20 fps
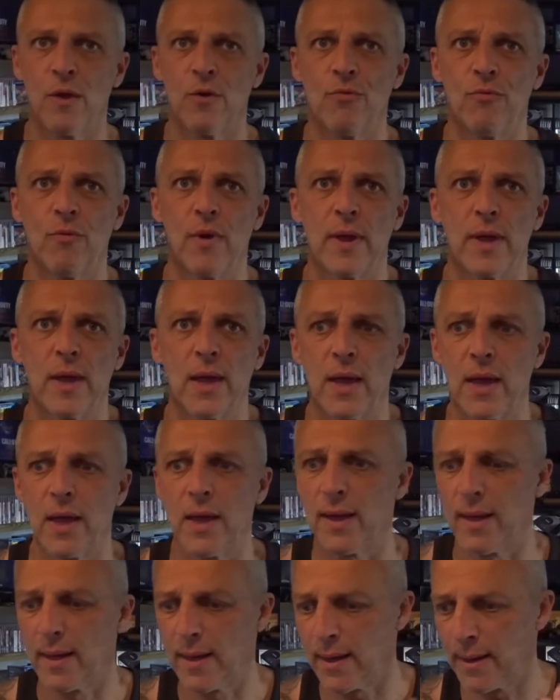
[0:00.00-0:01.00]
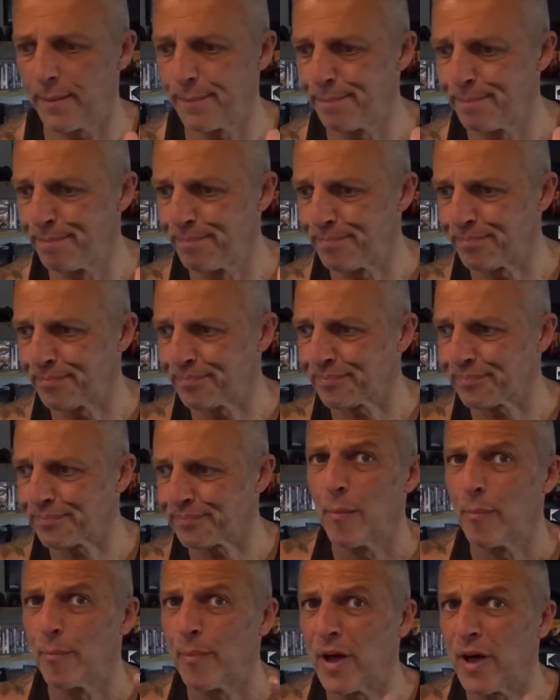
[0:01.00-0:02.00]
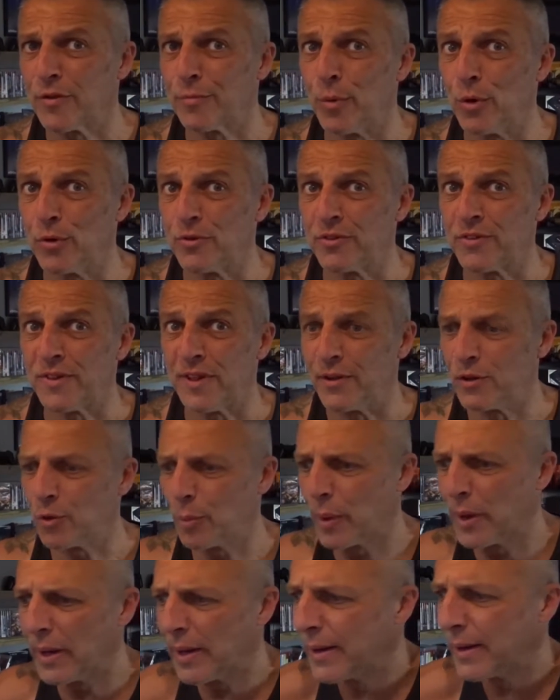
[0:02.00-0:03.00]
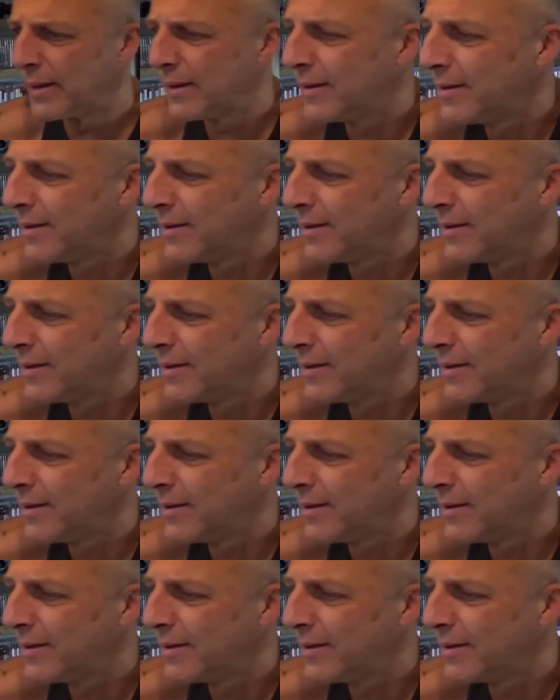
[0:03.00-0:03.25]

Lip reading: Right, parts board's turned up. Here